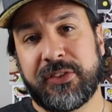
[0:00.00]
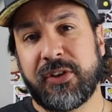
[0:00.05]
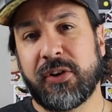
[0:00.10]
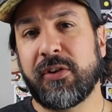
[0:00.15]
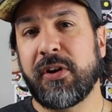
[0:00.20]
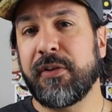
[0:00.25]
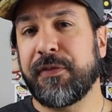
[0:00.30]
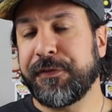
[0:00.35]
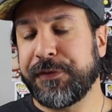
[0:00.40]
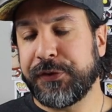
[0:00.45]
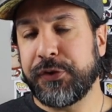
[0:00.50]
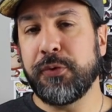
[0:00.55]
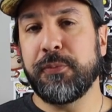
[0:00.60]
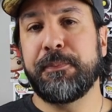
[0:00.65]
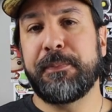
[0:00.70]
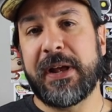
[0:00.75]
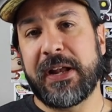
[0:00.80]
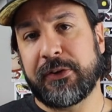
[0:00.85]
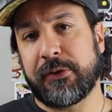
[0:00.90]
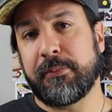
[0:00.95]
there are a few
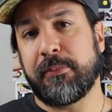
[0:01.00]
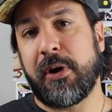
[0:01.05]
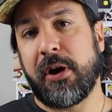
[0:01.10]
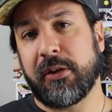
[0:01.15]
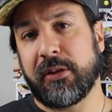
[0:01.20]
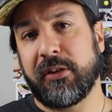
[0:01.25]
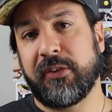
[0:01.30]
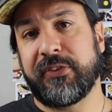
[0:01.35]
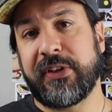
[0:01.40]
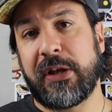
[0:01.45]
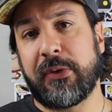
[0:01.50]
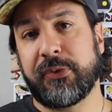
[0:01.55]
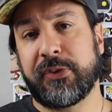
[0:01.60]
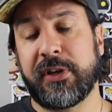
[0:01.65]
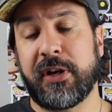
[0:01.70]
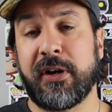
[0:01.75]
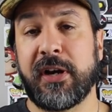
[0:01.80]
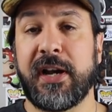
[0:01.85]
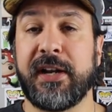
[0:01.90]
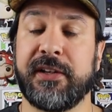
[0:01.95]
better models out
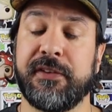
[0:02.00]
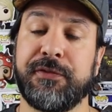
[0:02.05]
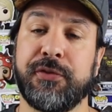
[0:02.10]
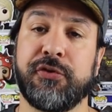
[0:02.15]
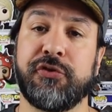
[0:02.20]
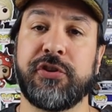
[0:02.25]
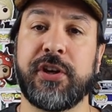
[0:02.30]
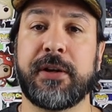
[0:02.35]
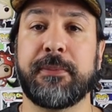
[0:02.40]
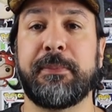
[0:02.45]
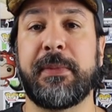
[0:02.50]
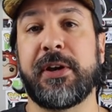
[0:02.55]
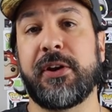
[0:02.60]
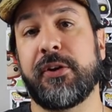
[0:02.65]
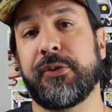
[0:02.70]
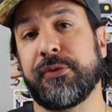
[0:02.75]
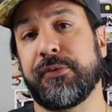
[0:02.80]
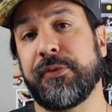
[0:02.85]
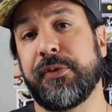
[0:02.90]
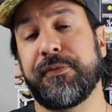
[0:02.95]
there, and if you check my
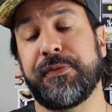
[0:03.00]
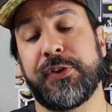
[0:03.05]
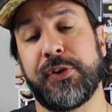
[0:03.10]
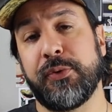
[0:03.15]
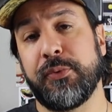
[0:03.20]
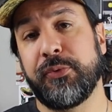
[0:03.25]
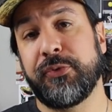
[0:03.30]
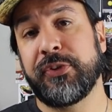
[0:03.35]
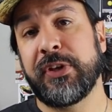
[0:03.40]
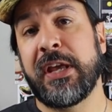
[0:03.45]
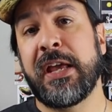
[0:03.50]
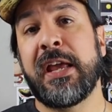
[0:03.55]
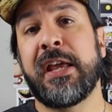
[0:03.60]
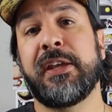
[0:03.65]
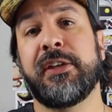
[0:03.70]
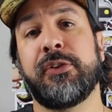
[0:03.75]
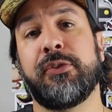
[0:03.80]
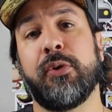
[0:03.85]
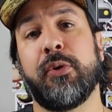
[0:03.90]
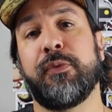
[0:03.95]
other reviews,
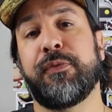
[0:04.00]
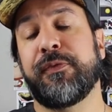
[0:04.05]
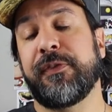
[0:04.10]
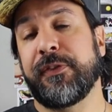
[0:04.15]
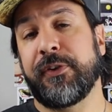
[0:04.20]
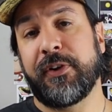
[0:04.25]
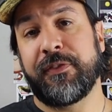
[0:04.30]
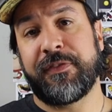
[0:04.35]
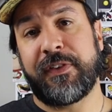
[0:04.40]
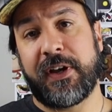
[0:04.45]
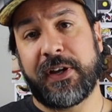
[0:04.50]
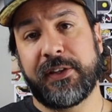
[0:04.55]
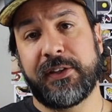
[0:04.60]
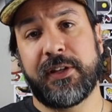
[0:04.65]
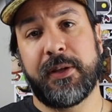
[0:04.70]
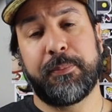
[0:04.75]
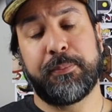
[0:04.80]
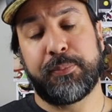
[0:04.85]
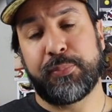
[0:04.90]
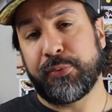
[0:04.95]
you'll
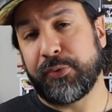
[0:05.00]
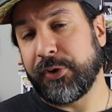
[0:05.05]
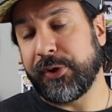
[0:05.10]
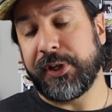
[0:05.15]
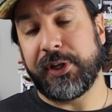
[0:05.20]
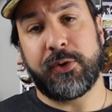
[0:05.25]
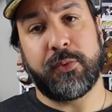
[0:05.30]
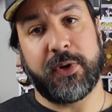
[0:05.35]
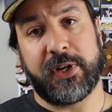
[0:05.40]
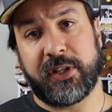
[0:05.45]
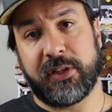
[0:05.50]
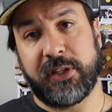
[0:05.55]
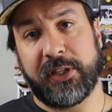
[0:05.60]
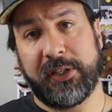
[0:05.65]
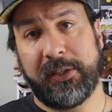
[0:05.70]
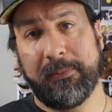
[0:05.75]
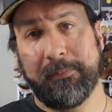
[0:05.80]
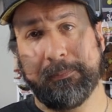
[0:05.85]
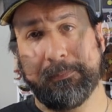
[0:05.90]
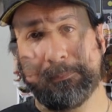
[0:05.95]
find them pretty
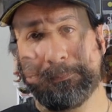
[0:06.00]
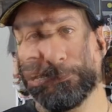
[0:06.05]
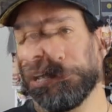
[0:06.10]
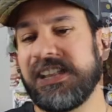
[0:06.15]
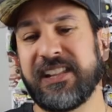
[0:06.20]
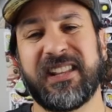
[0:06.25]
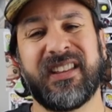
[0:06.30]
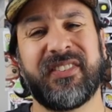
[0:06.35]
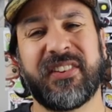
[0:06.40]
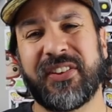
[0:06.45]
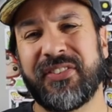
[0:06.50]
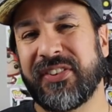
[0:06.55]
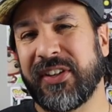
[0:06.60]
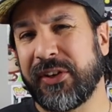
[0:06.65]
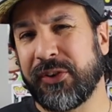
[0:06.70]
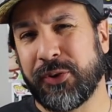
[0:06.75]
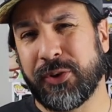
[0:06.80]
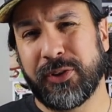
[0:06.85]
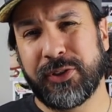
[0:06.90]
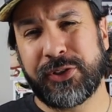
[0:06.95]
quickly. And as I
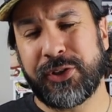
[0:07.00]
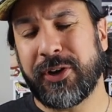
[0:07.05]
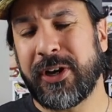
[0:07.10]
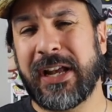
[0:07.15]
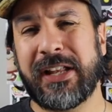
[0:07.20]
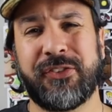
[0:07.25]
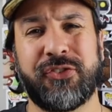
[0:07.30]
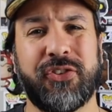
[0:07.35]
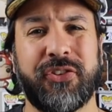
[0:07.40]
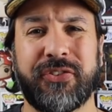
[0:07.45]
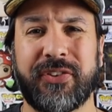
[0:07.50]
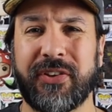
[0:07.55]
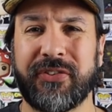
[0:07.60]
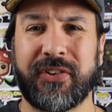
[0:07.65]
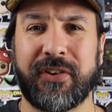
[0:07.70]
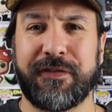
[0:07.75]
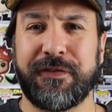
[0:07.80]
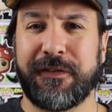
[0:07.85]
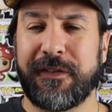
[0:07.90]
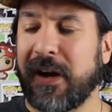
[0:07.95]
said earlier, and just
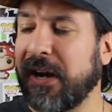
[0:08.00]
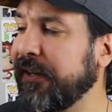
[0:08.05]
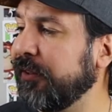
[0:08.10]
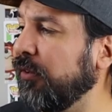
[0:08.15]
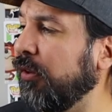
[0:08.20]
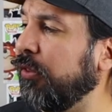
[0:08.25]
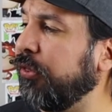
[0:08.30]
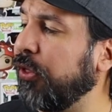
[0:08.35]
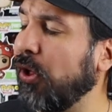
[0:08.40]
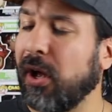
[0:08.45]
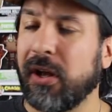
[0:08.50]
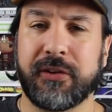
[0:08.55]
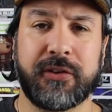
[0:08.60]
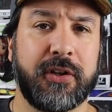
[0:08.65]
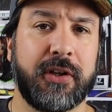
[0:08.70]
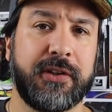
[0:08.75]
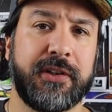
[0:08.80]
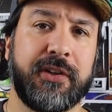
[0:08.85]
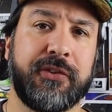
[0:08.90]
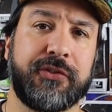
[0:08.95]
as a final
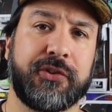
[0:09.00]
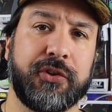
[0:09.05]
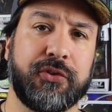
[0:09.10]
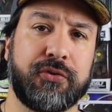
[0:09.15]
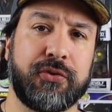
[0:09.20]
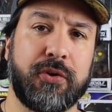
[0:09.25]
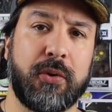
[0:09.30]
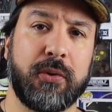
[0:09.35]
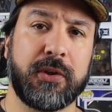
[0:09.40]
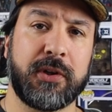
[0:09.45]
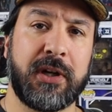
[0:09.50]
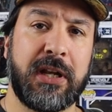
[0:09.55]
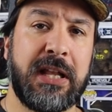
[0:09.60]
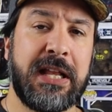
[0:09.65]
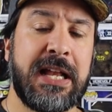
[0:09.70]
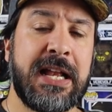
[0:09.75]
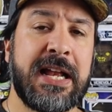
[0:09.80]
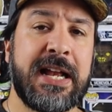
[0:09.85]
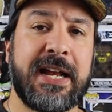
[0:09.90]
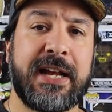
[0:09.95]
thought on this controller,
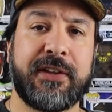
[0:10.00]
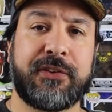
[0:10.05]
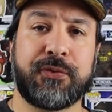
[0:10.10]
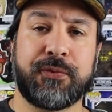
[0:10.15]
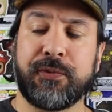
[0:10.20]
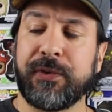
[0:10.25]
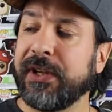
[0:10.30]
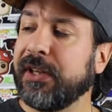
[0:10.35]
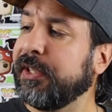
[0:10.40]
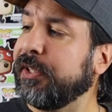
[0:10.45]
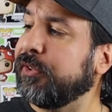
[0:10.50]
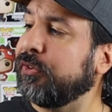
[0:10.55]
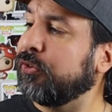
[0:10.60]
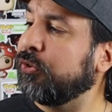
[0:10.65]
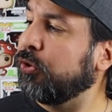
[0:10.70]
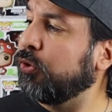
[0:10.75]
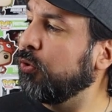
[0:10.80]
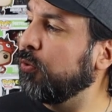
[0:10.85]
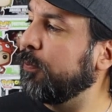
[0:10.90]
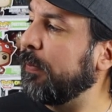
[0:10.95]
it's really
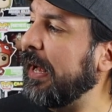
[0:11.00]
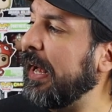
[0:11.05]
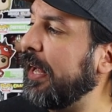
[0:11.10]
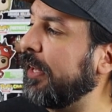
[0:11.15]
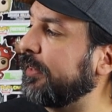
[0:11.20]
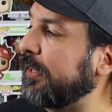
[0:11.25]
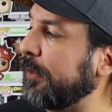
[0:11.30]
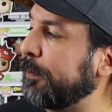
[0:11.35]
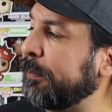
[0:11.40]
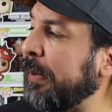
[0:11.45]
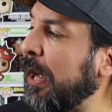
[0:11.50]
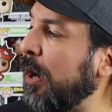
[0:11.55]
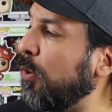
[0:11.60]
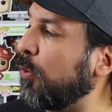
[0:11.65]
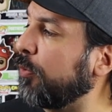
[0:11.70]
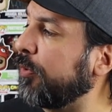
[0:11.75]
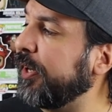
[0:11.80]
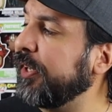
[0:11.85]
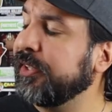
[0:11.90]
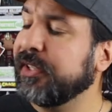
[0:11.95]
too bad that
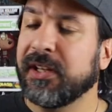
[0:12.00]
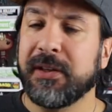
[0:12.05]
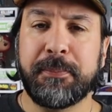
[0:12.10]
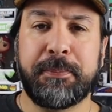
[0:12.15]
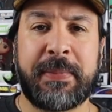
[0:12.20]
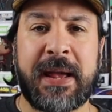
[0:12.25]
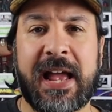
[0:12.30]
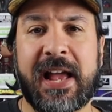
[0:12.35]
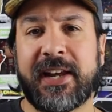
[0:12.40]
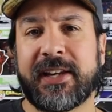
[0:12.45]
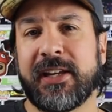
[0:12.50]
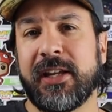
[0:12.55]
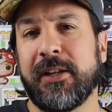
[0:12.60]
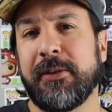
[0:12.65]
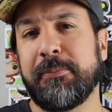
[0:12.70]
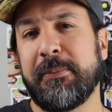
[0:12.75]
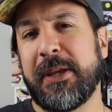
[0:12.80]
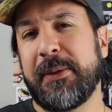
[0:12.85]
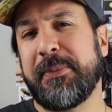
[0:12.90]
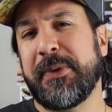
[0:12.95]
PowerA didn't pack
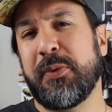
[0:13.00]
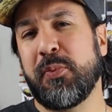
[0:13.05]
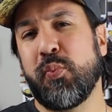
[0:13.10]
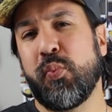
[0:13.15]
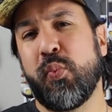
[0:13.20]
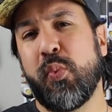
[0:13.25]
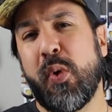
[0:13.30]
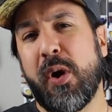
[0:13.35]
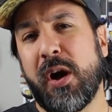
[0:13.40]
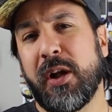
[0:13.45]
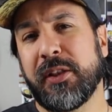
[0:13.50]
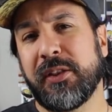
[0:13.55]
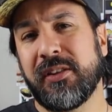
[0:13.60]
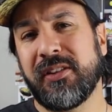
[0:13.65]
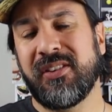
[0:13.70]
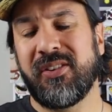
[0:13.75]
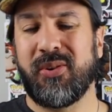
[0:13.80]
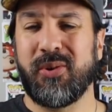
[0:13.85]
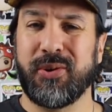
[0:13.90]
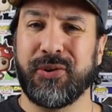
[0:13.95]
in maybe
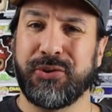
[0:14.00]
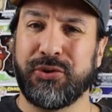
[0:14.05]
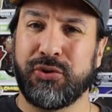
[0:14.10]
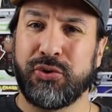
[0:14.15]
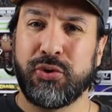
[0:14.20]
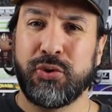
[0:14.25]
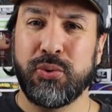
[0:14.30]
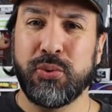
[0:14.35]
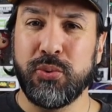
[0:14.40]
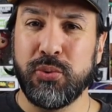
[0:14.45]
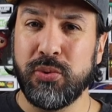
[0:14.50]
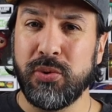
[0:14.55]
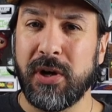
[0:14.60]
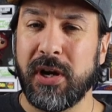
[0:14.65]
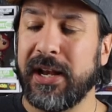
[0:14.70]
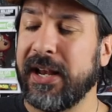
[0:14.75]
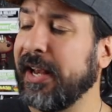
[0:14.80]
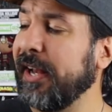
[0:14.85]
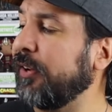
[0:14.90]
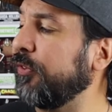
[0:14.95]
one or two
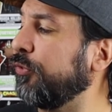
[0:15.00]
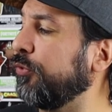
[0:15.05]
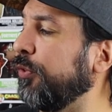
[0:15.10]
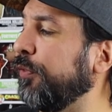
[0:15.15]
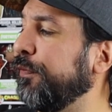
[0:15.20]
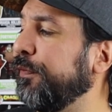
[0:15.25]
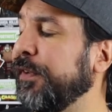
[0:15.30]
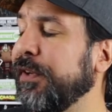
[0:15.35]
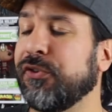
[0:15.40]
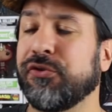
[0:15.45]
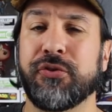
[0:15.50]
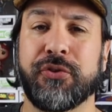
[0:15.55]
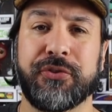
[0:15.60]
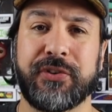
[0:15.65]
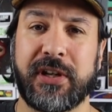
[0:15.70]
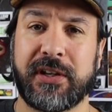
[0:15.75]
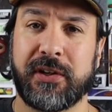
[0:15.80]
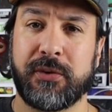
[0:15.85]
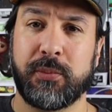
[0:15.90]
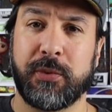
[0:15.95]
extra
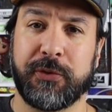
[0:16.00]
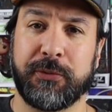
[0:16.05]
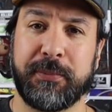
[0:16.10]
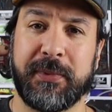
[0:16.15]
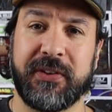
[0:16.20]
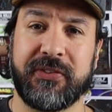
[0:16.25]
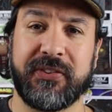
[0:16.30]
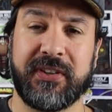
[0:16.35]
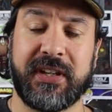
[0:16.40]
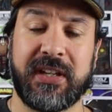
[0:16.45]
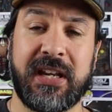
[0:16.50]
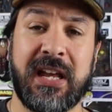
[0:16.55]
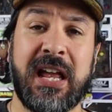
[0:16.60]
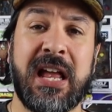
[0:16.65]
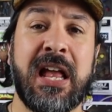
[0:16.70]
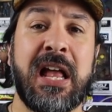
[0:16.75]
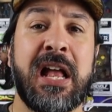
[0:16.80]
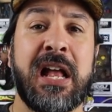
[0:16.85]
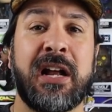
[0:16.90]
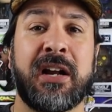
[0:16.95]
features that it was missing,
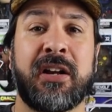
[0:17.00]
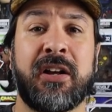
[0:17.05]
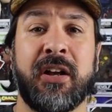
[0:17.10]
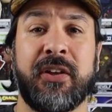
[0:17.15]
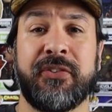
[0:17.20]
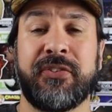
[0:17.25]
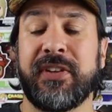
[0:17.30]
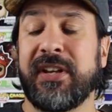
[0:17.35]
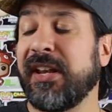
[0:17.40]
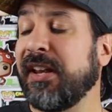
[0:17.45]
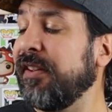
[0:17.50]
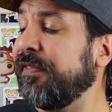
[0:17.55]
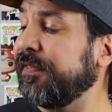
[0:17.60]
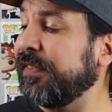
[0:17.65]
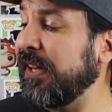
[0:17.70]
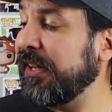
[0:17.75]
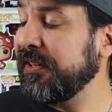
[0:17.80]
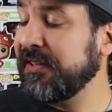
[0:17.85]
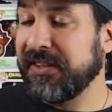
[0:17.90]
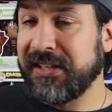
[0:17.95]
because
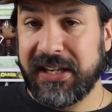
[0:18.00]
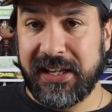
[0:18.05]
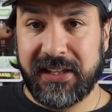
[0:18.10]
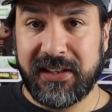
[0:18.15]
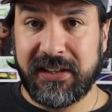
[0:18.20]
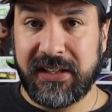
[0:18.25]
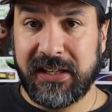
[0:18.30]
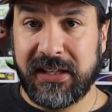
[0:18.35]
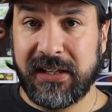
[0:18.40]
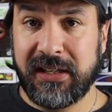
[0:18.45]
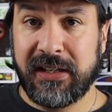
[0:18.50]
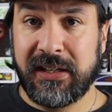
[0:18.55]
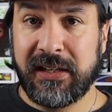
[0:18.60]
if they did,